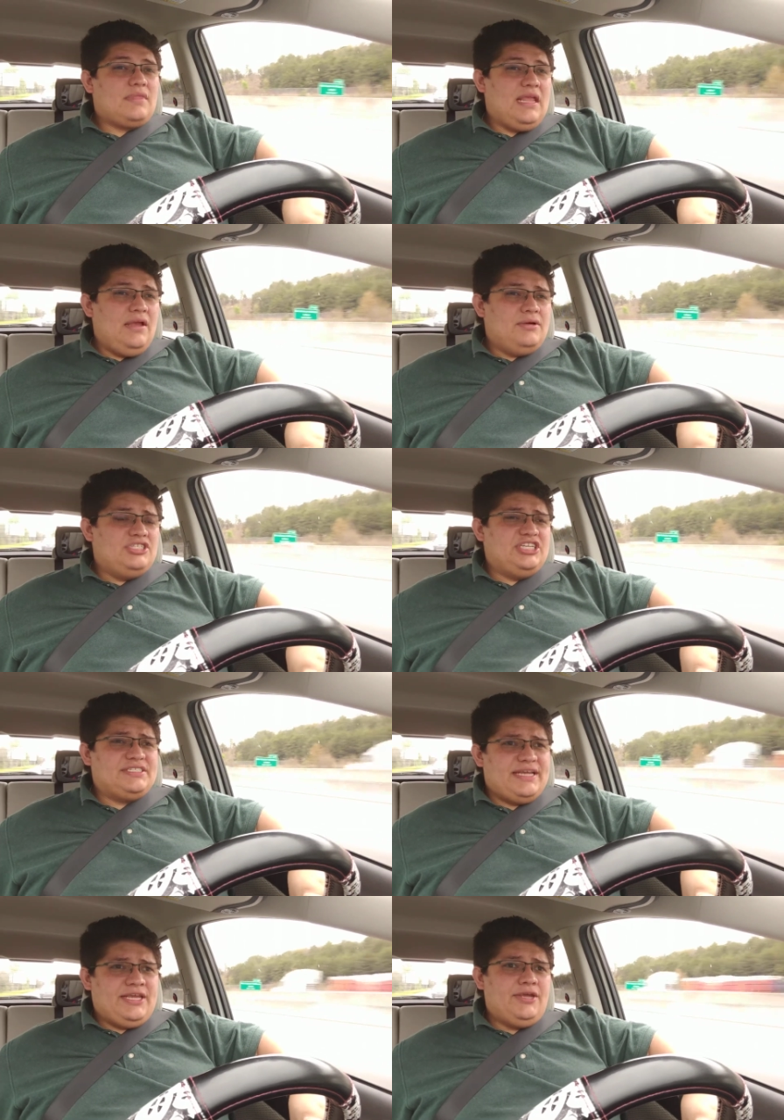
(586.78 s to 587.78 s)
It was
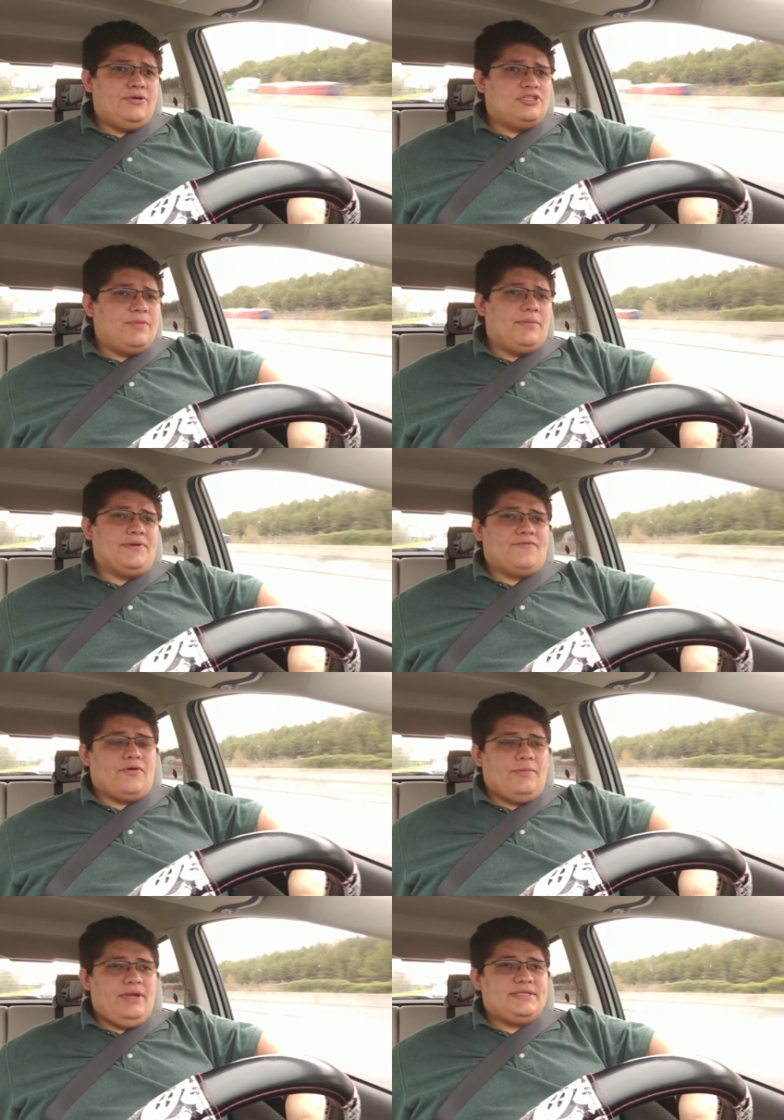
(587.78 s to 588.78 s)
just a huge moment
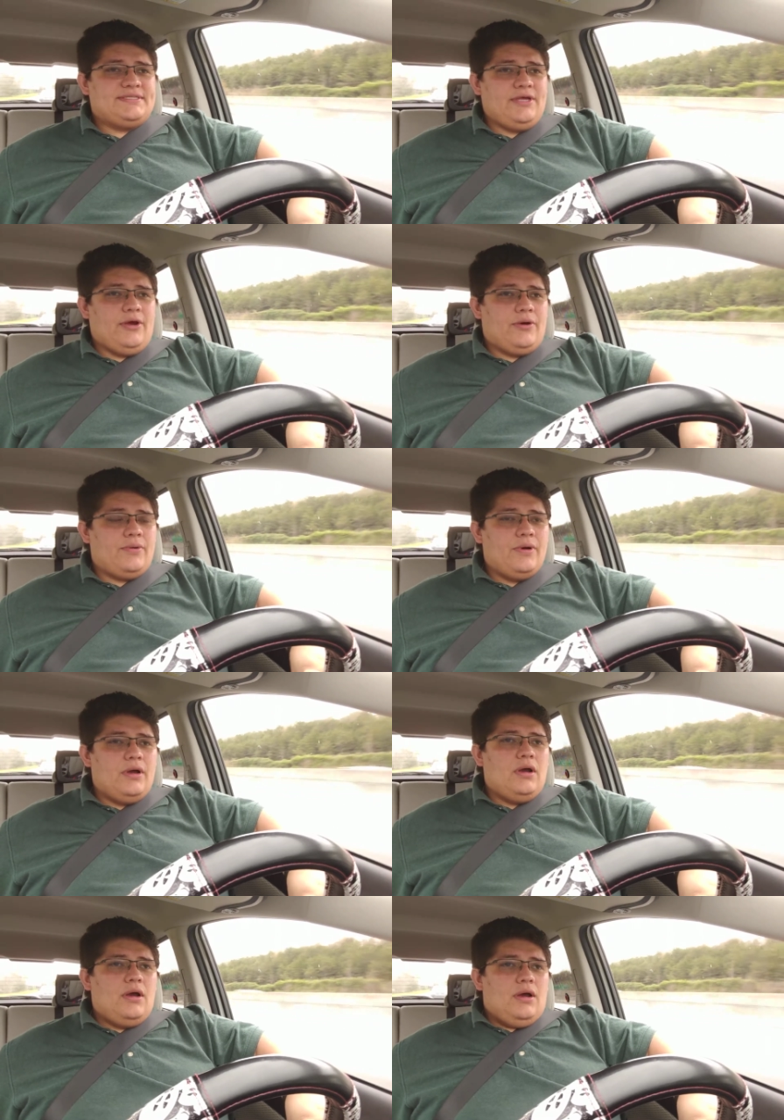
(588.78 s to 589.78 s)
for me, so
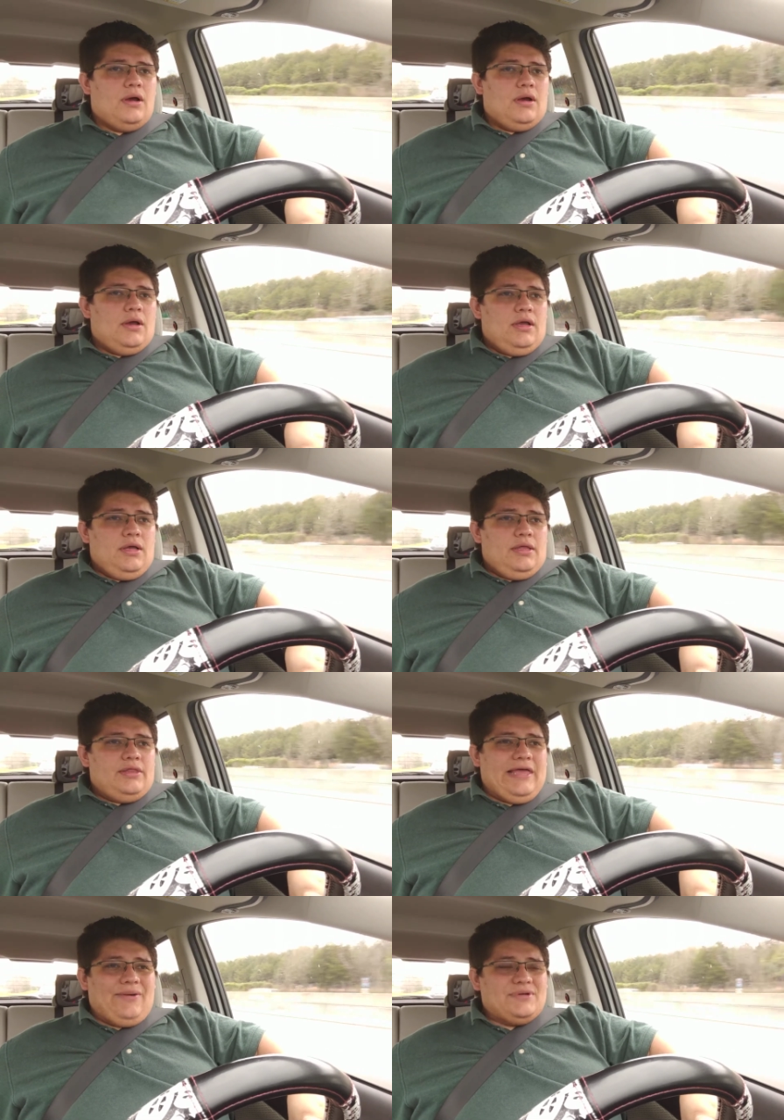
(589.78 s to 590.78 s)

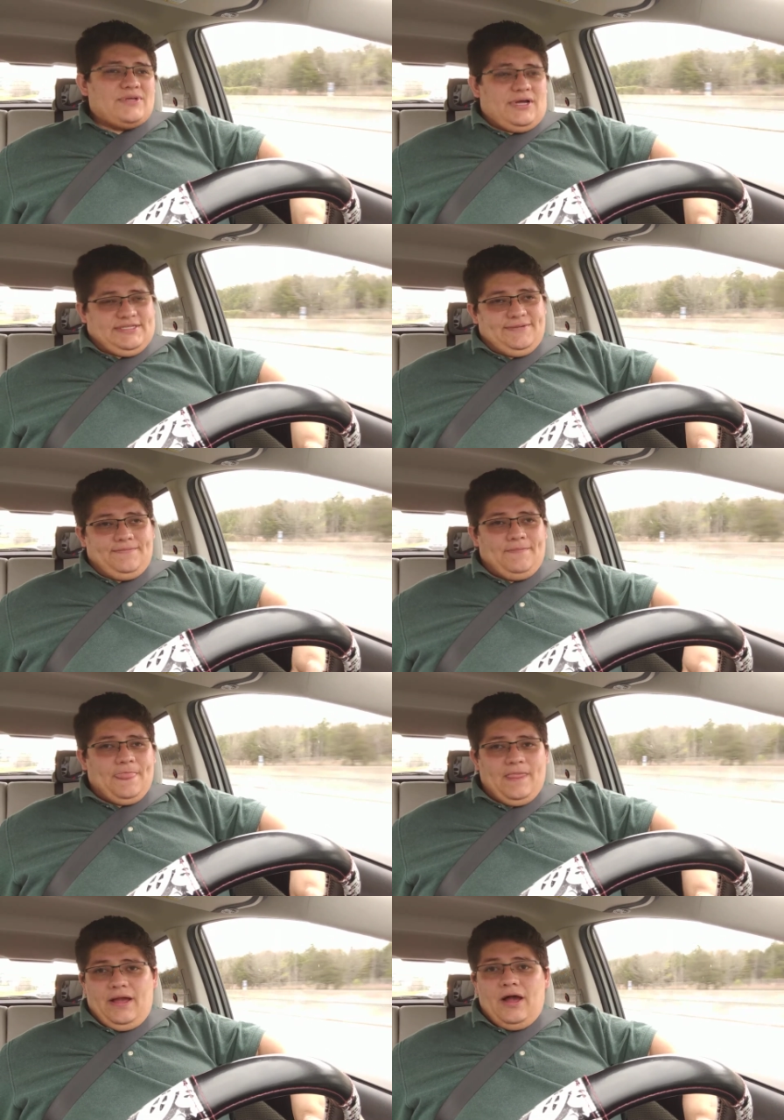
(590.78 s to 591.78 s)
that was awesome.
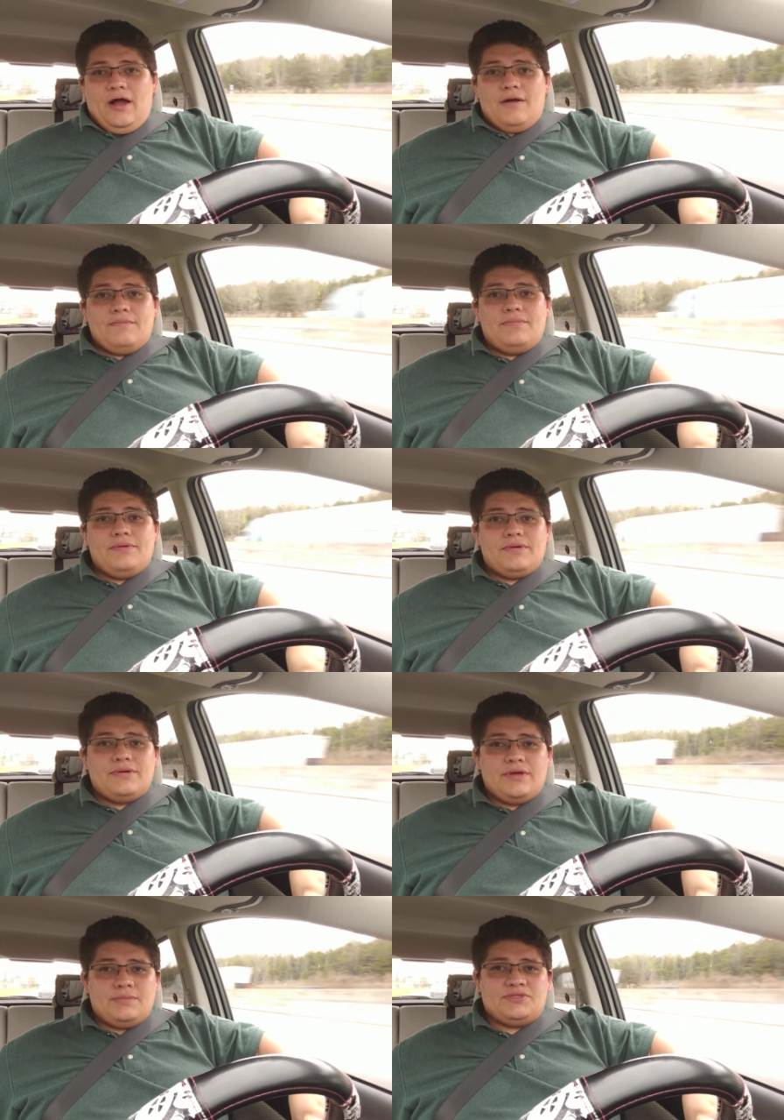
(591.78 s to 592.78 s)

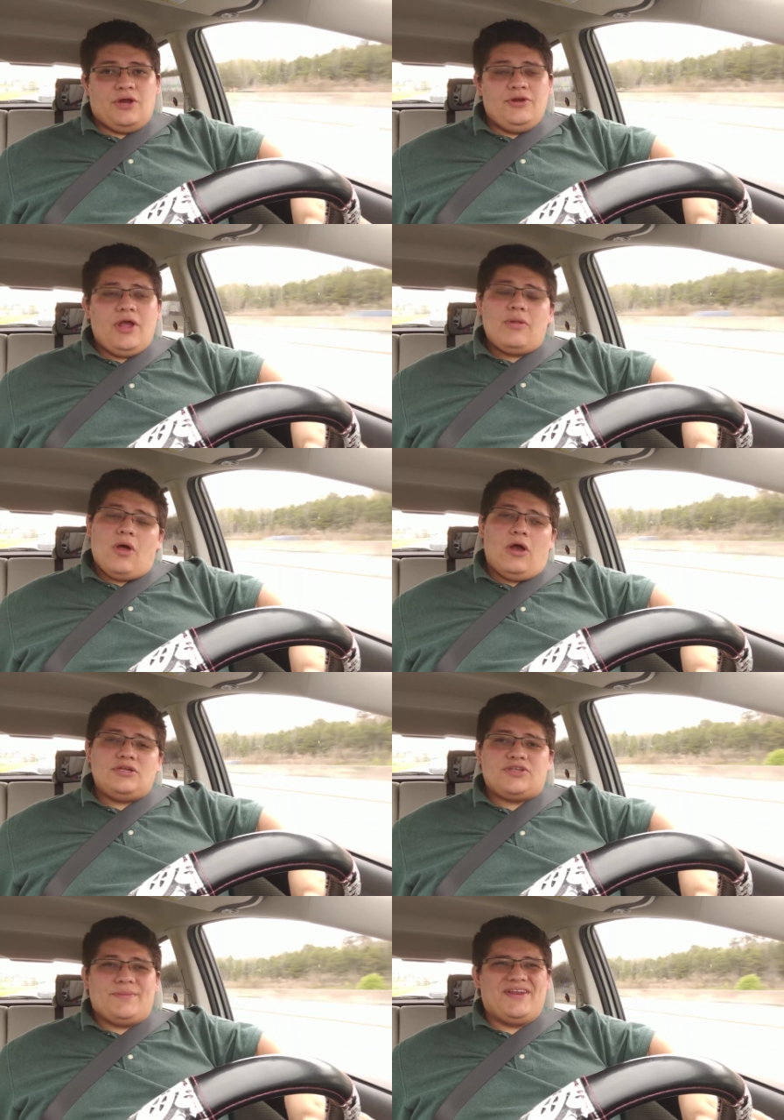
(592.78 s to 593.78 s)
I'm starting to go long,
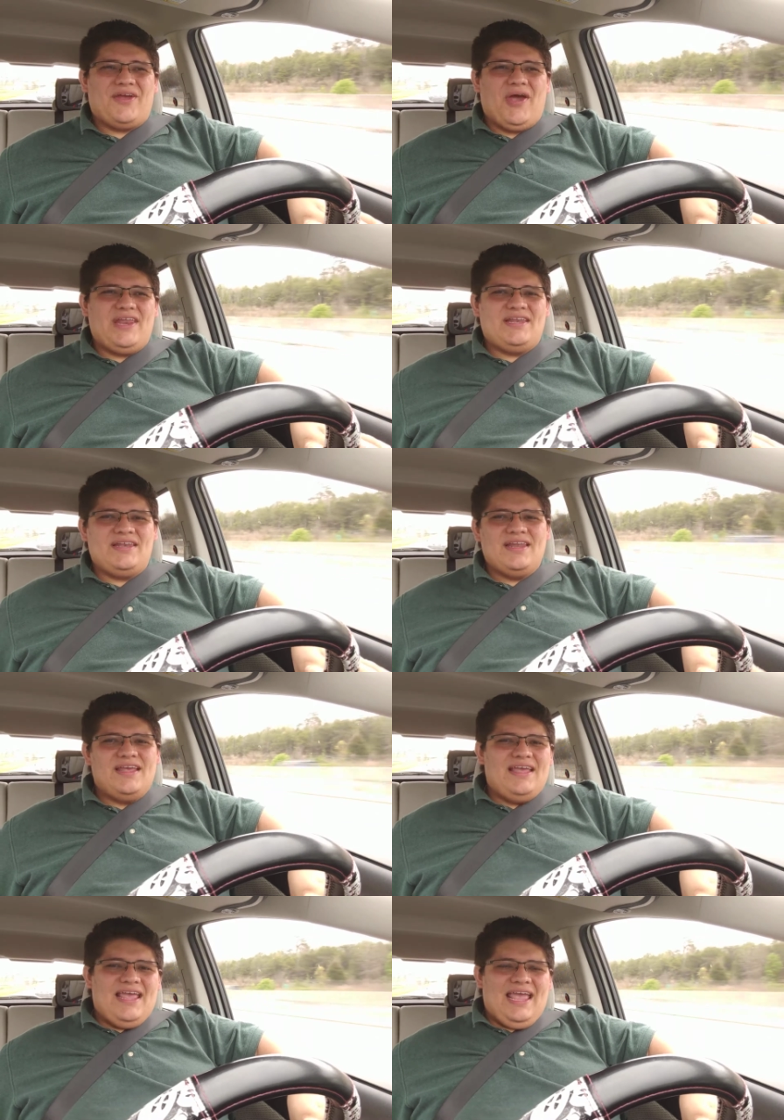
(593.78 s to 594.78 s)
so I'm going to go ahead
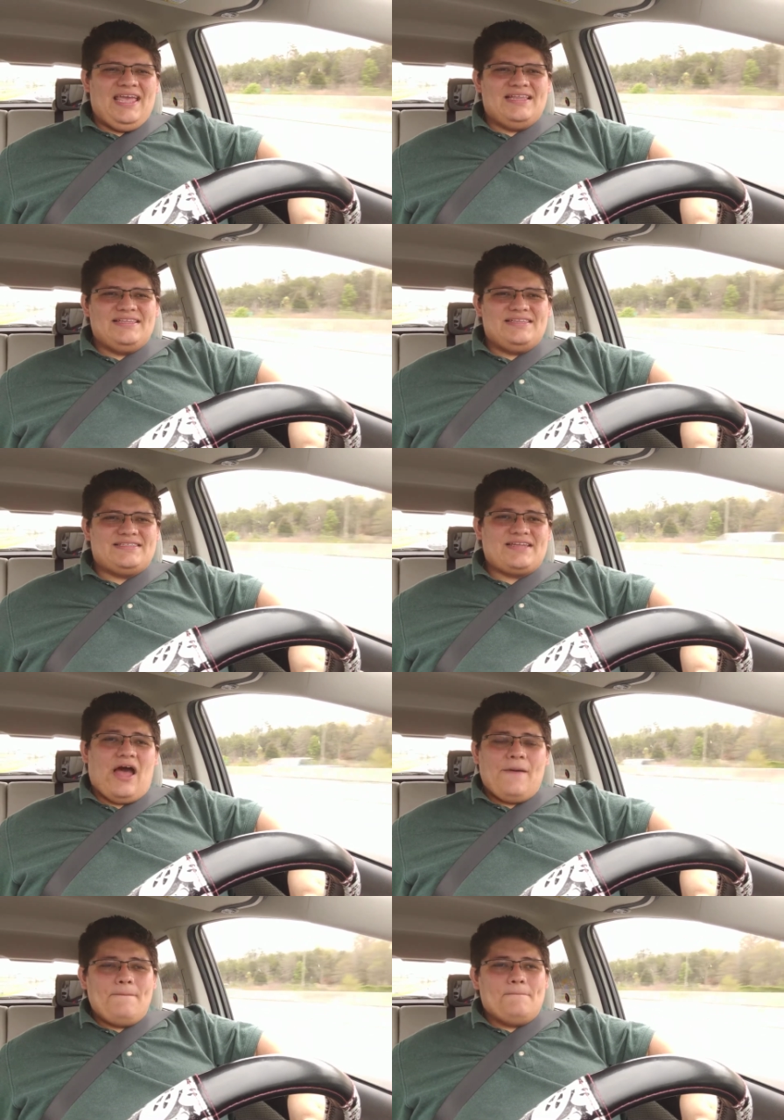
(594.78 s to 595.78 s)
and stop,